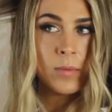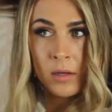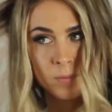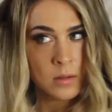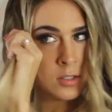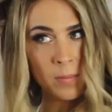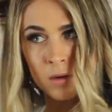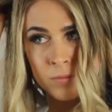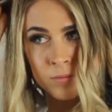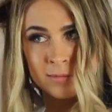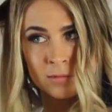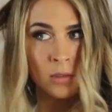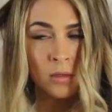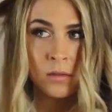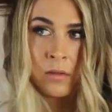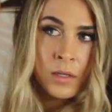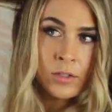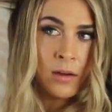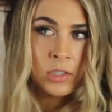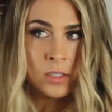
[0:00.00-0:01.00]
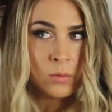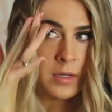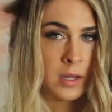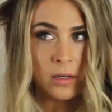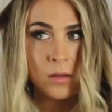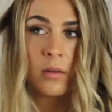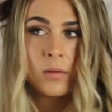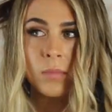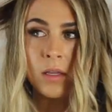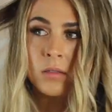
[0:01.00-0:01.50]
So just make sure you get in
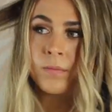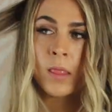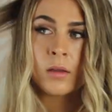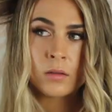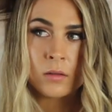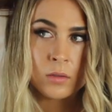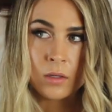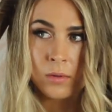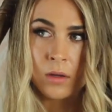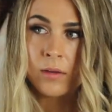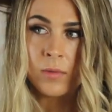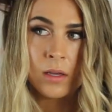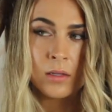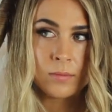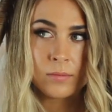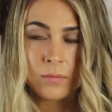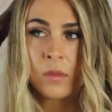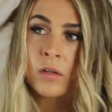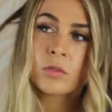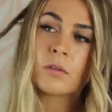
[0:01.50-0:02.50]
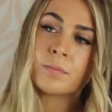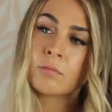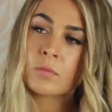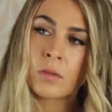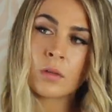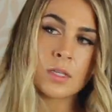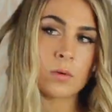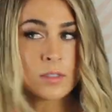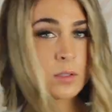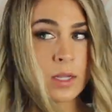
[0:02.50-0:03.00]
some really good spins as you
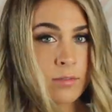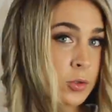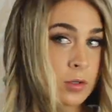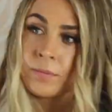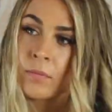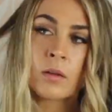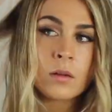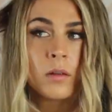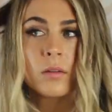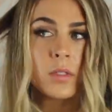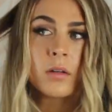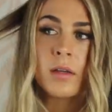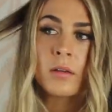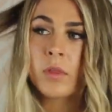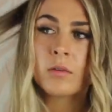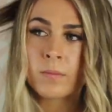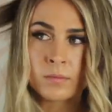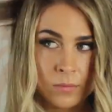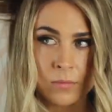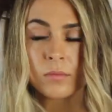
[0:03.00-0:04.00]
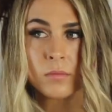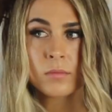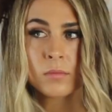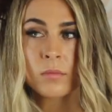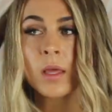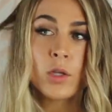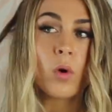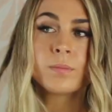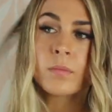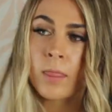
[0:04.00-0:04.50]
come down and get that
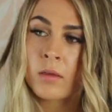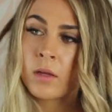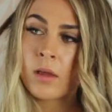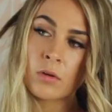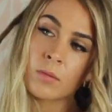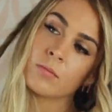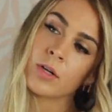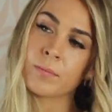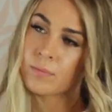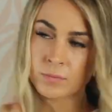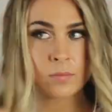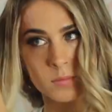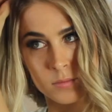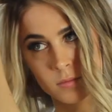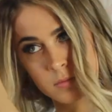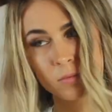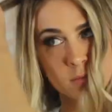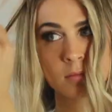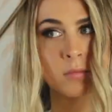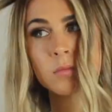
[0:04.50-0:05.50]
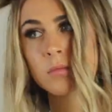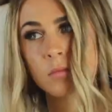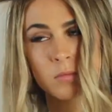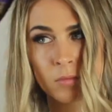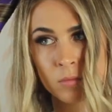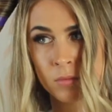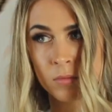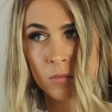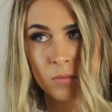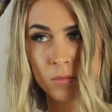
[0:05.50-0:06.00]
same dreadlock look that you got
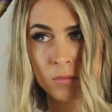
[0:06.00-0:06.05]
before.